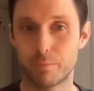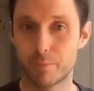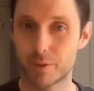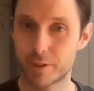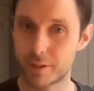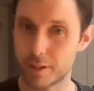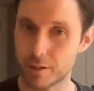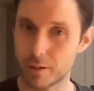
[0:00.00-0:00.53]

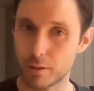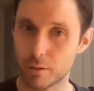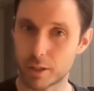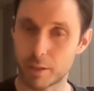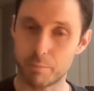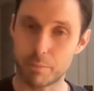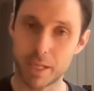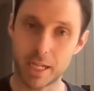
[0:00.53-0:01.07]
still
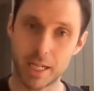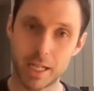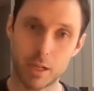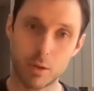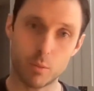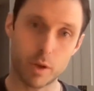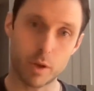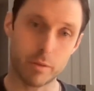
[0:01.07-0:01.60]

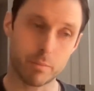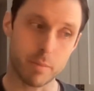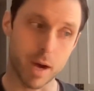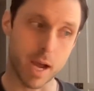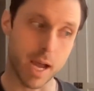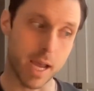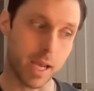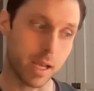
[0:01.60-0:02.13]
competing with
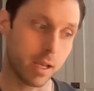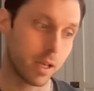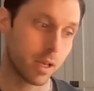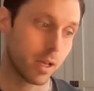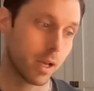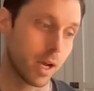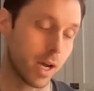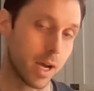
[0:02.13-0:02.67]
my
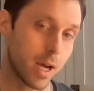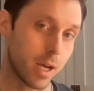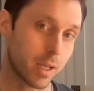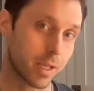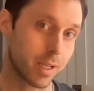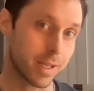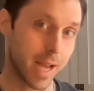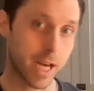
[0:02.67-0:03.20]
uh,
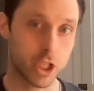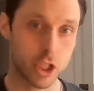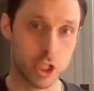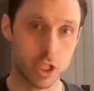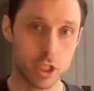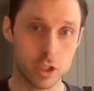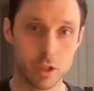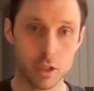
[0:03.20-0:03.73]

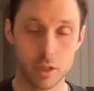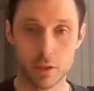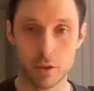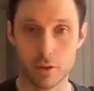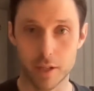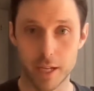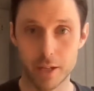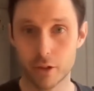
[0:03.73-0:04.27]
connection
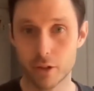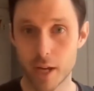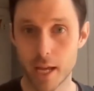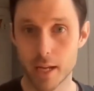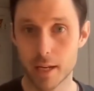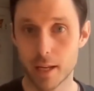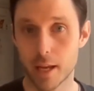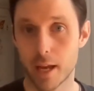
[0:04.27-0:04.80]
to the
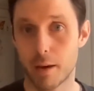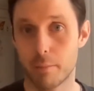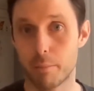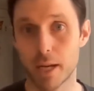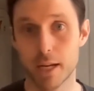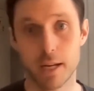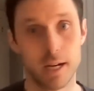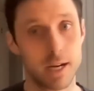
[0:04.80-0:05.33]
internet.
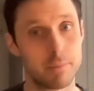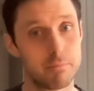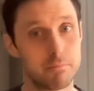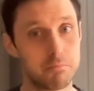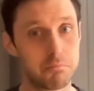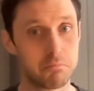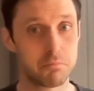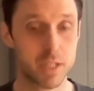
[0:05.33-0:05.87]
But um,
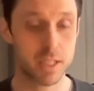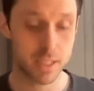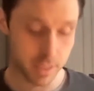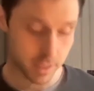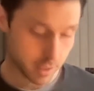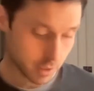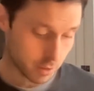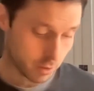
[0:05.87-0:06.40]
this
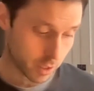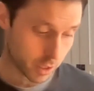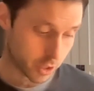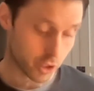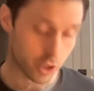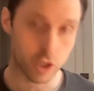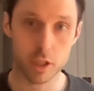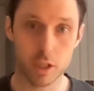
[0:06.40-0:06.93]
is still,
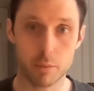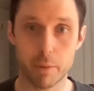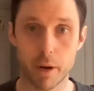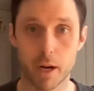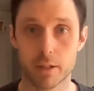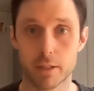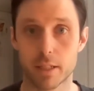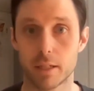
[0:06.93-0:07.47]
it's a good
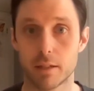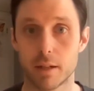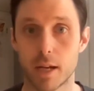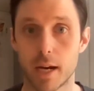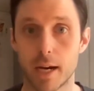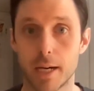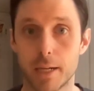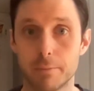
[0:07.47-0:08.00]
comparison
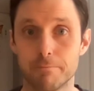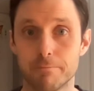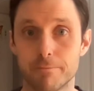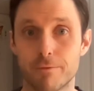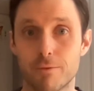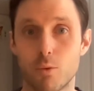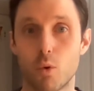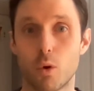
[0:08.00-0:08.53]
um,
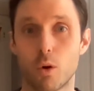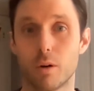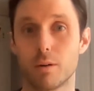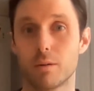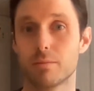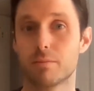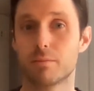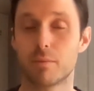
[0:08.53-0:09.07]

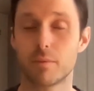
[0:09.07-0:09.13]
for